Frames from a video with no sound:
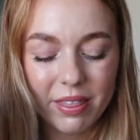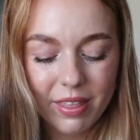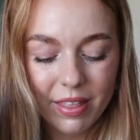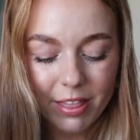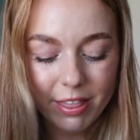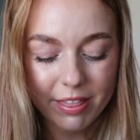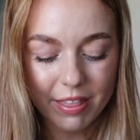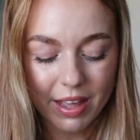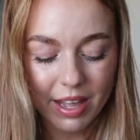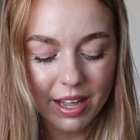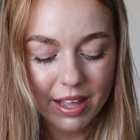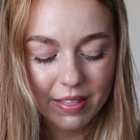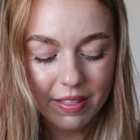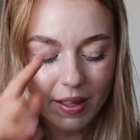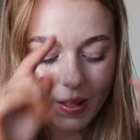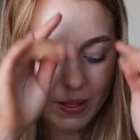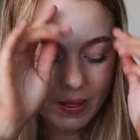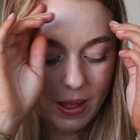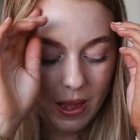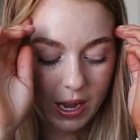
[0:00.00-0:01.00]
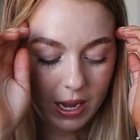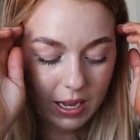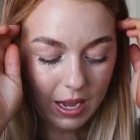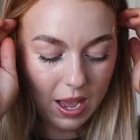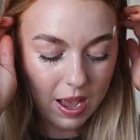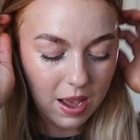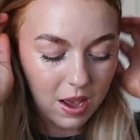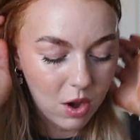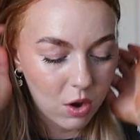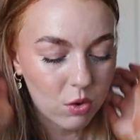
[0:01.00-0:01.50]
The thing that
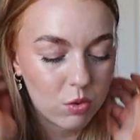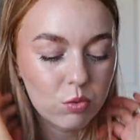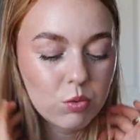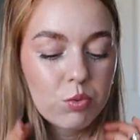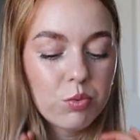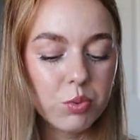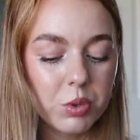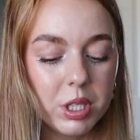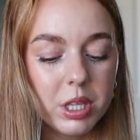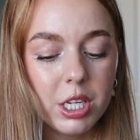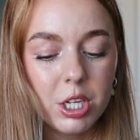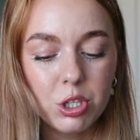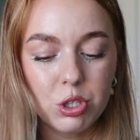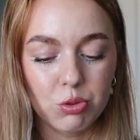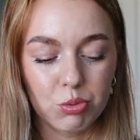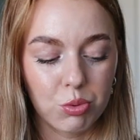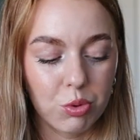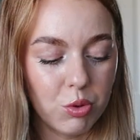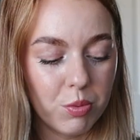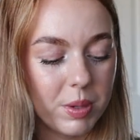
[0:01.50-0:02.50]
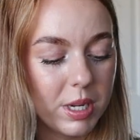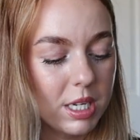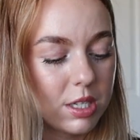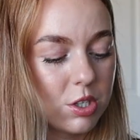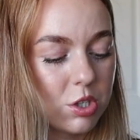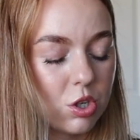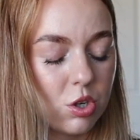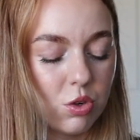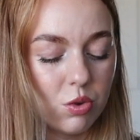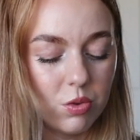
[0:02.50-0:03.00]
like really drew
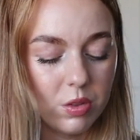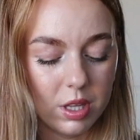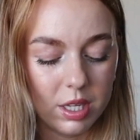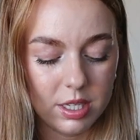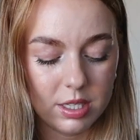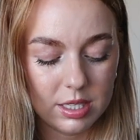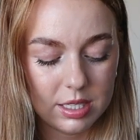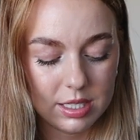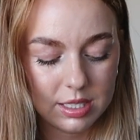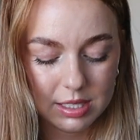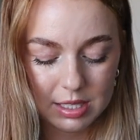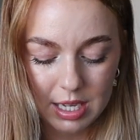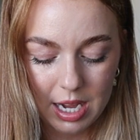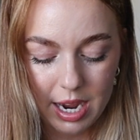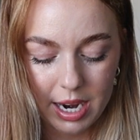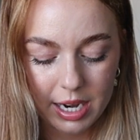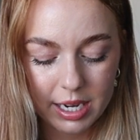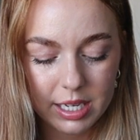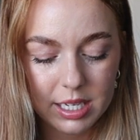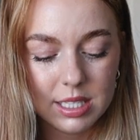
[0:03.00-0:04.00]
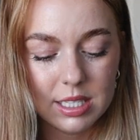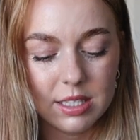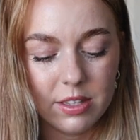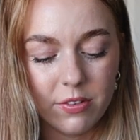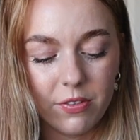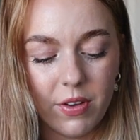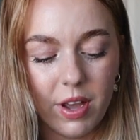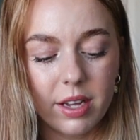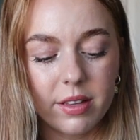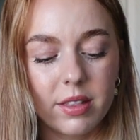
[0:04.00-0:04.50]
me to this design is
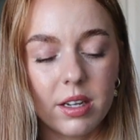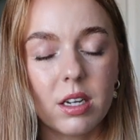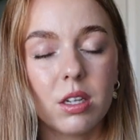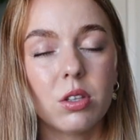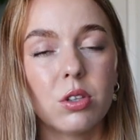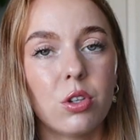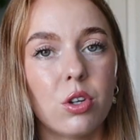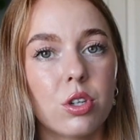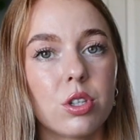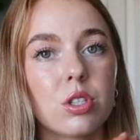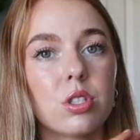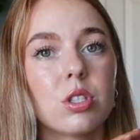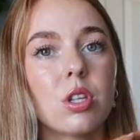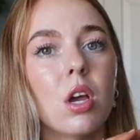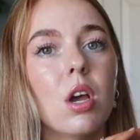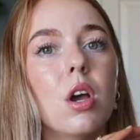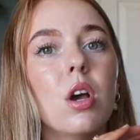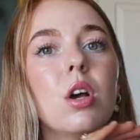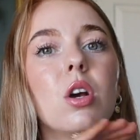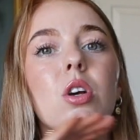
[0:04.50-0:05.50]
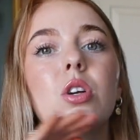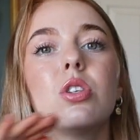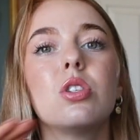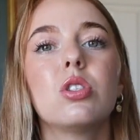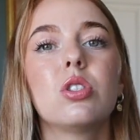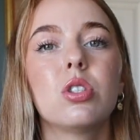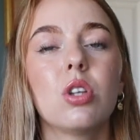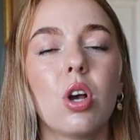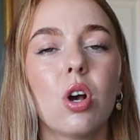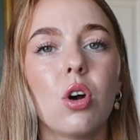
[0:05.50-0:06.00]
the fact that it looks
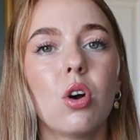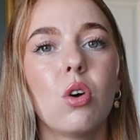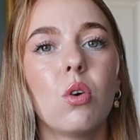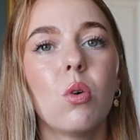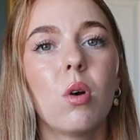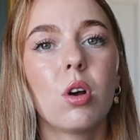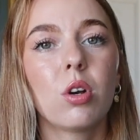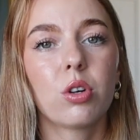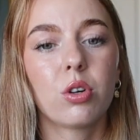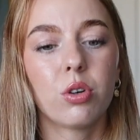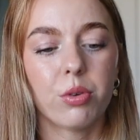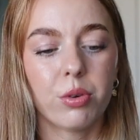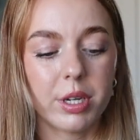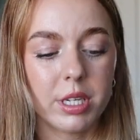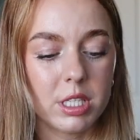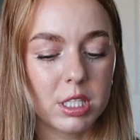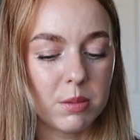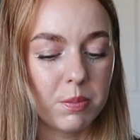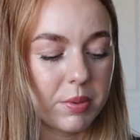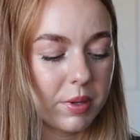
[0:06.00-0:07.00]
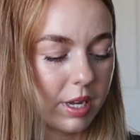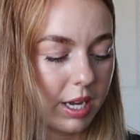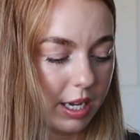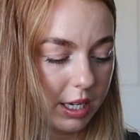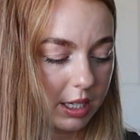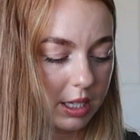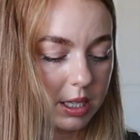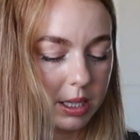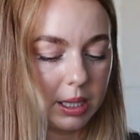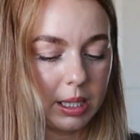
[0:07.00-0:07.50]
so crisp
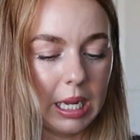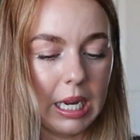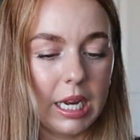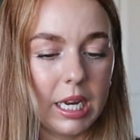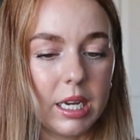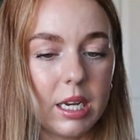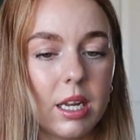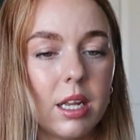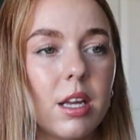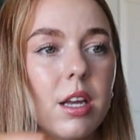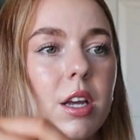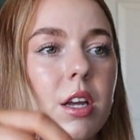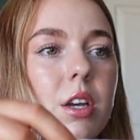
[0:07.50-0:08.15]
and clean.